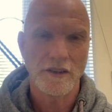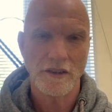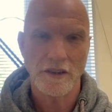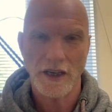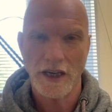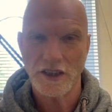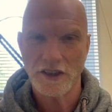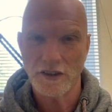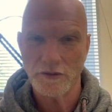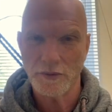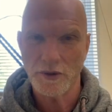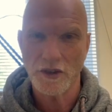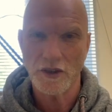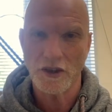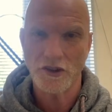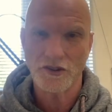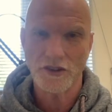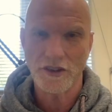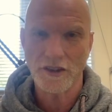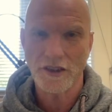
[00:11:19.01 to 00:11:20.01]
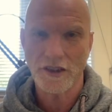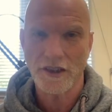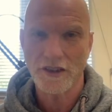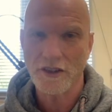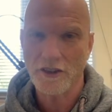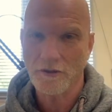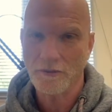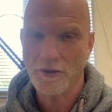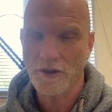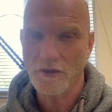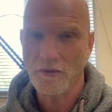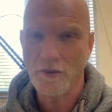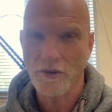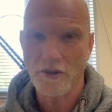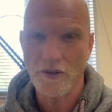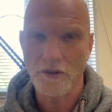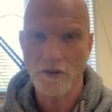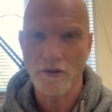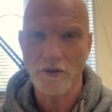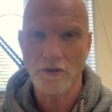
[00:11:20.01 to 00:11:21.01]
active podiatry I can help you
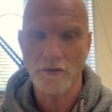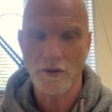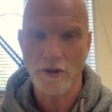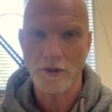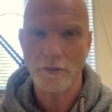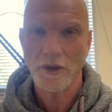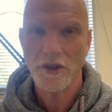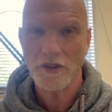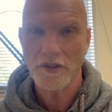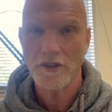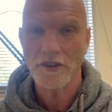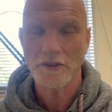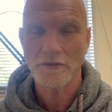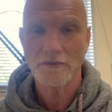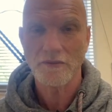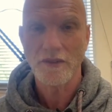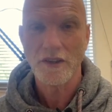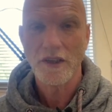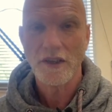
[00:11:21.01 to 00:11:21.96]
with your bunions.